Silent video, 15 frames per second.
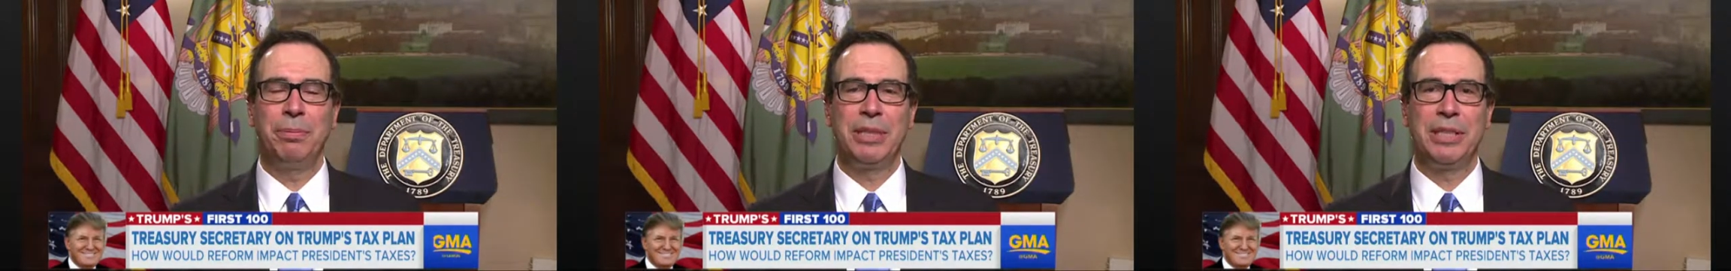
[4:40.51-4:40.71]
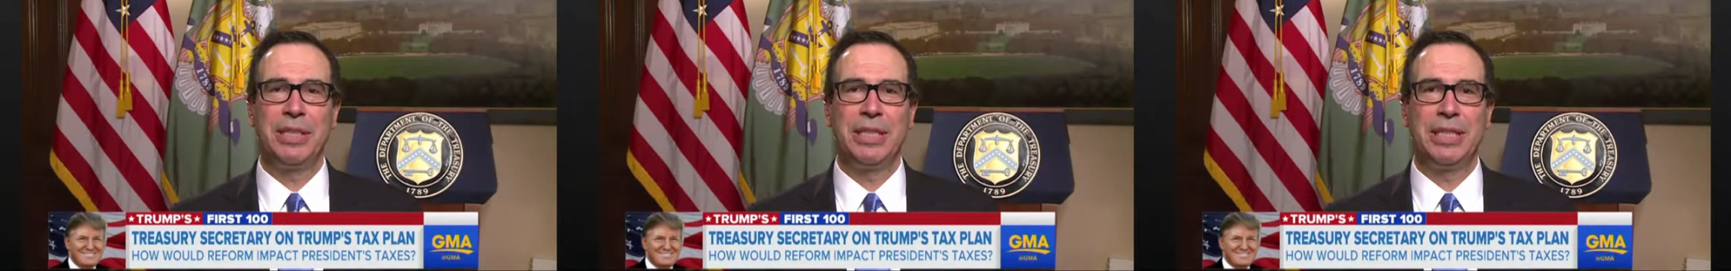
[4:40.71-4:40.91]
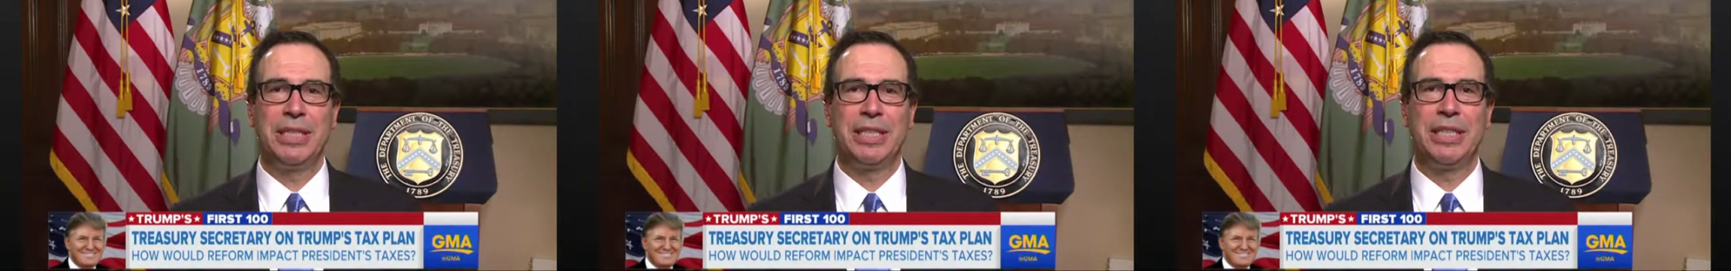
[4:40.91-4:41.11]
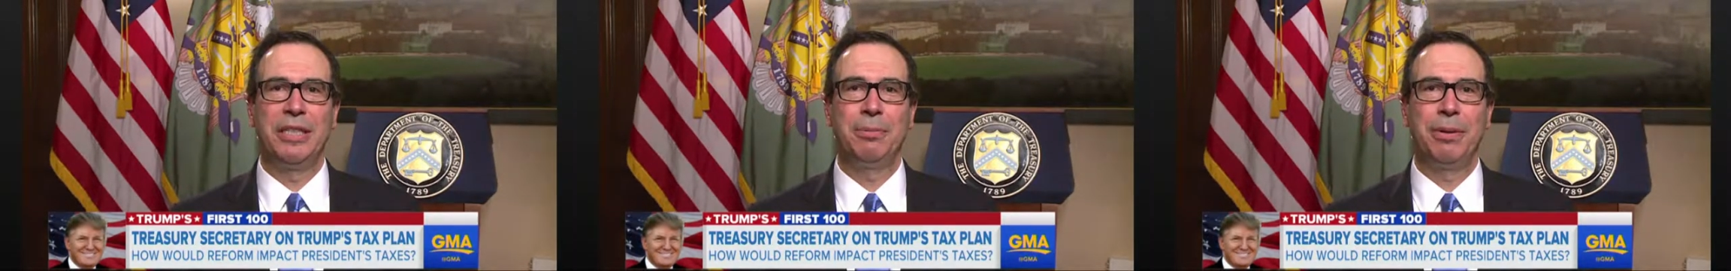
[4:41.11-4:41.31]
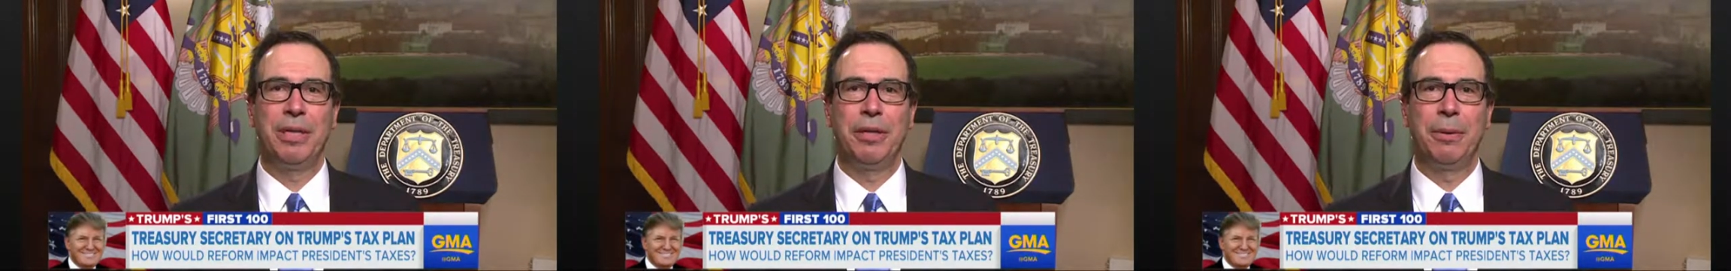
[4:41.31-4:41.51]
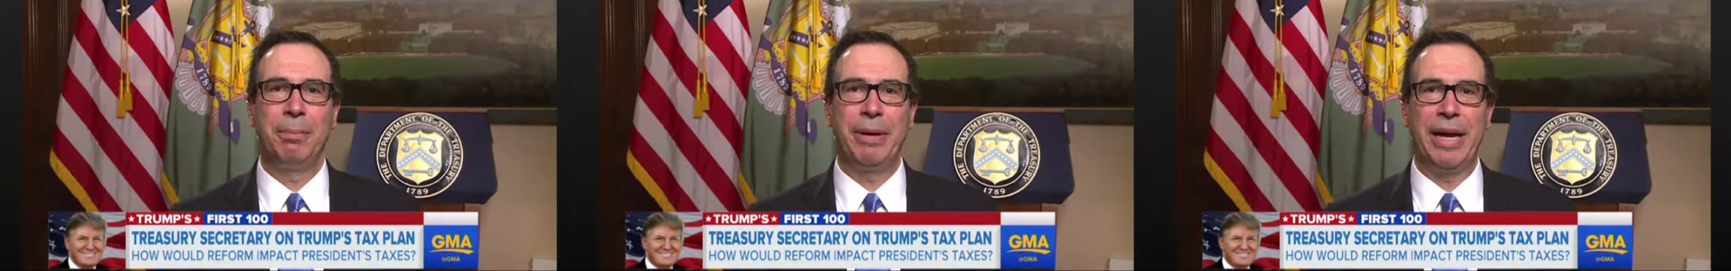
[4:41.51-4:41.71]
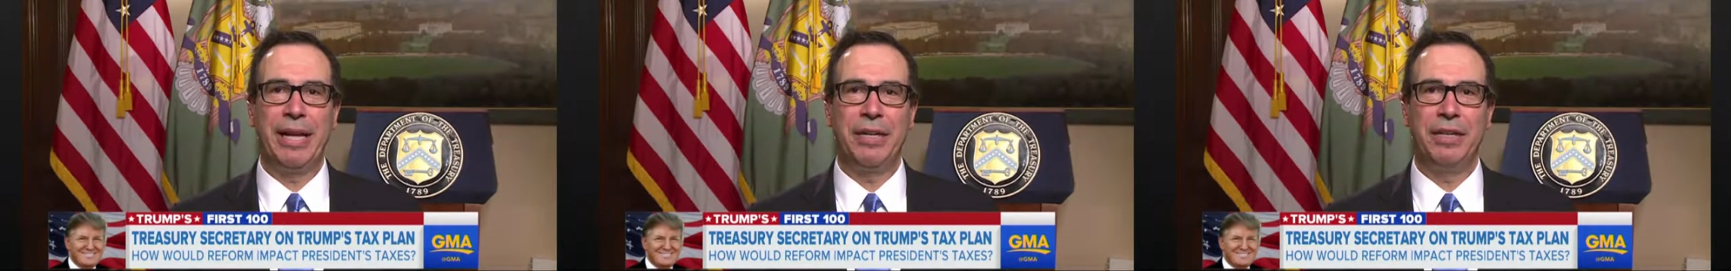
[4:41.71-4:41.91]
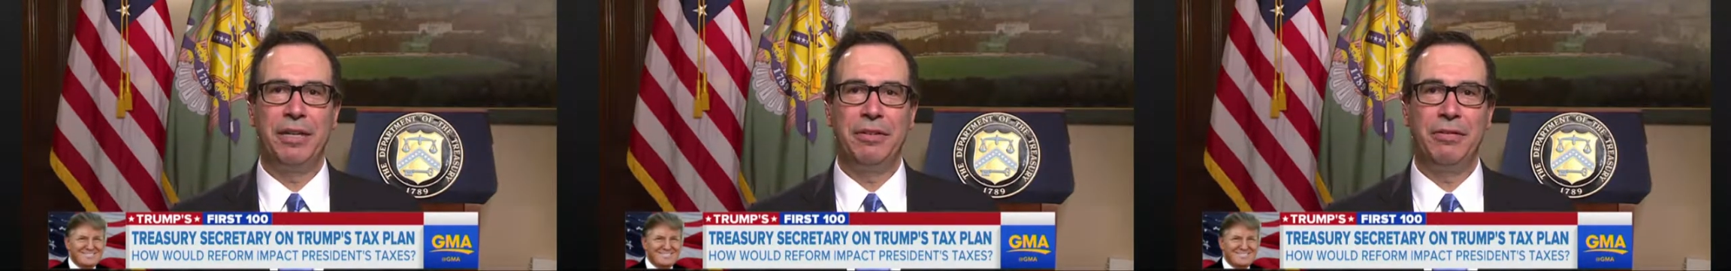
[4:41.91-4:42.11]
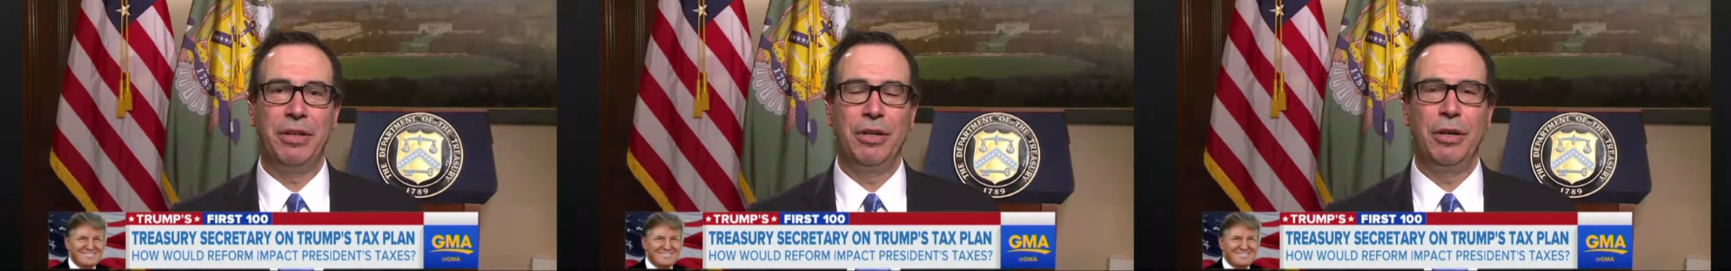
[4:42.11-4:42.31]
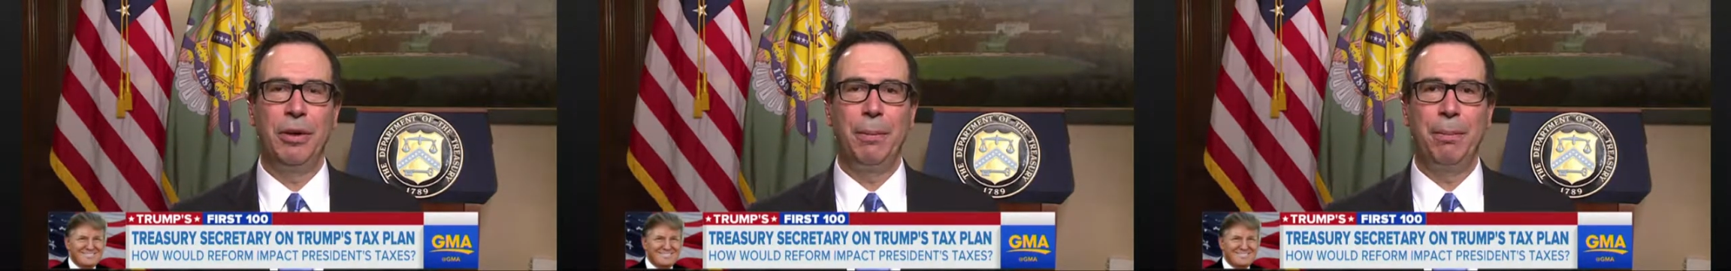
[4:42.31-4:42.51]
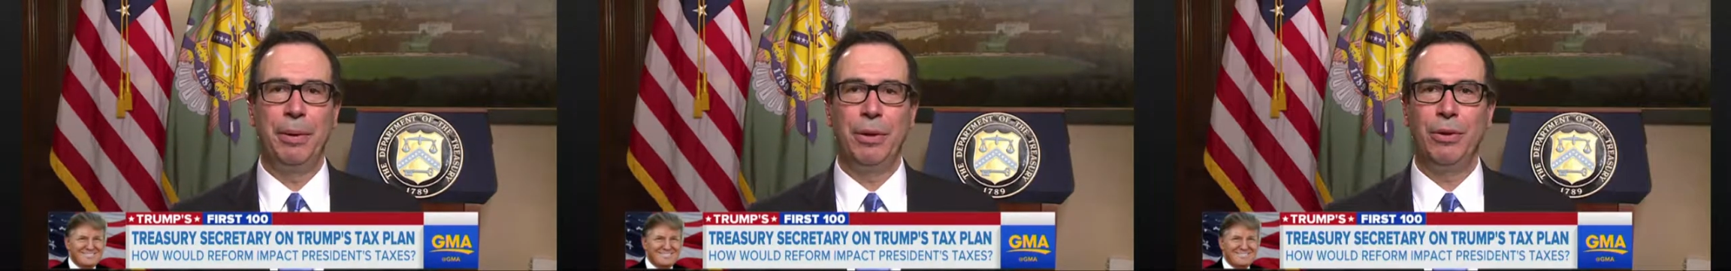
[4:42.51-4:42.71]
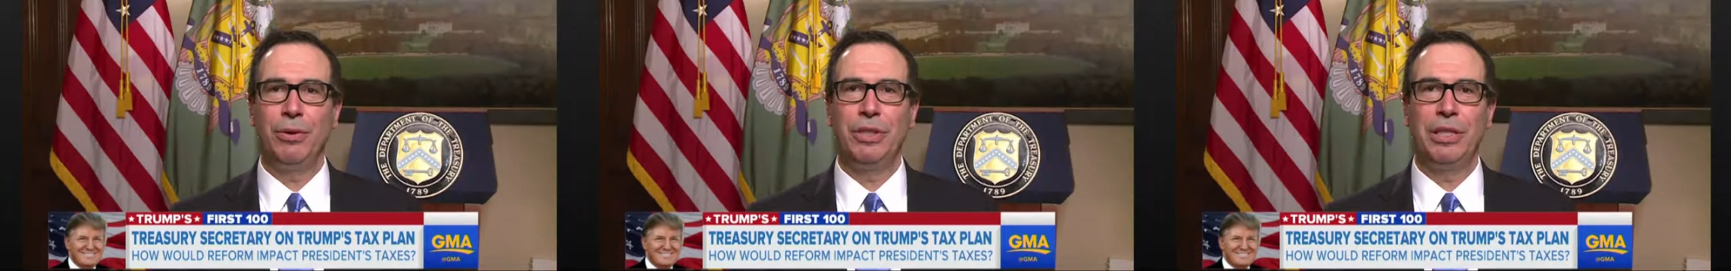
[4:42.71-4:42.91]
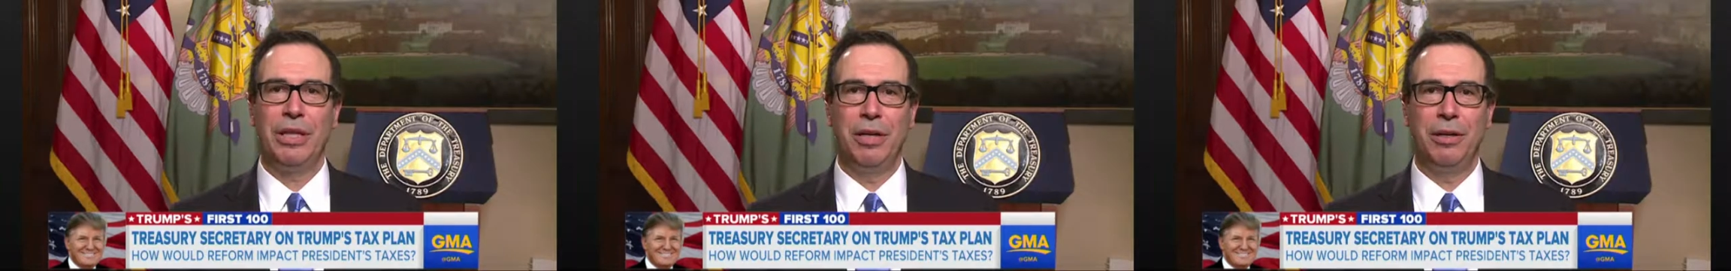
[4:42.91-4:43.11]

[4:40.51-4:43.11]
businesses can be competitive, build